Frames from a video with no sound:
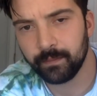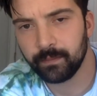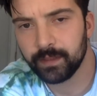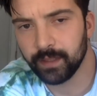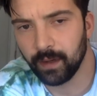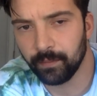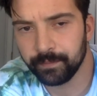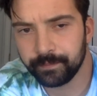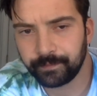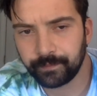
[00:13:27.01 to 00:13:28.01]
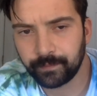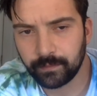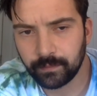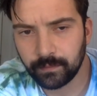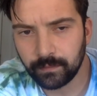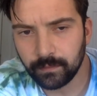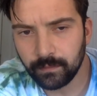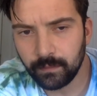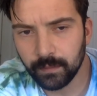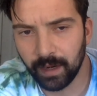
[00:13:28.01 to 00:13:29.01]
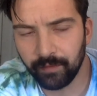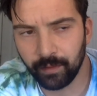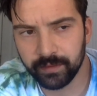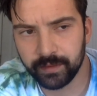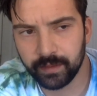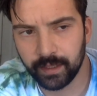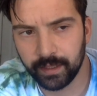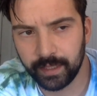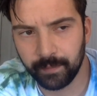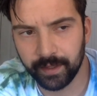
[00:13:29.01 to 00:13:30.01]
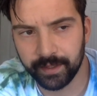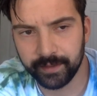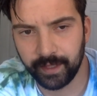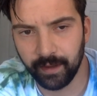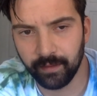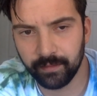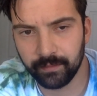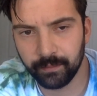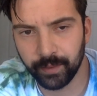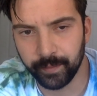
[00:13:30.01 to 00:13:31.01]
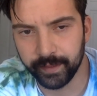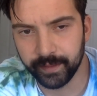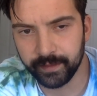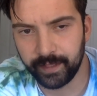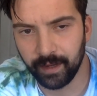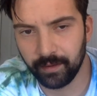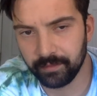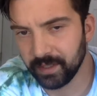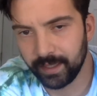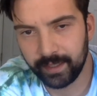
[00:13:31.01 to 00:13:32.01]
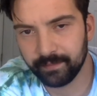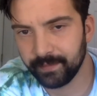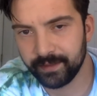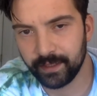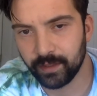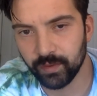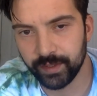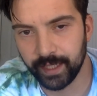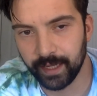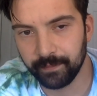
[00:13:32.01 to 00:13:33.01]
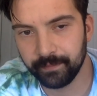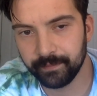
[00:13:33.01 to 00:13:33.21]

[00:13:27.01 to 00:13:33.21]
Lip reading: So my friend he gave me a discount, pretty big discount. I was like, it's a used game.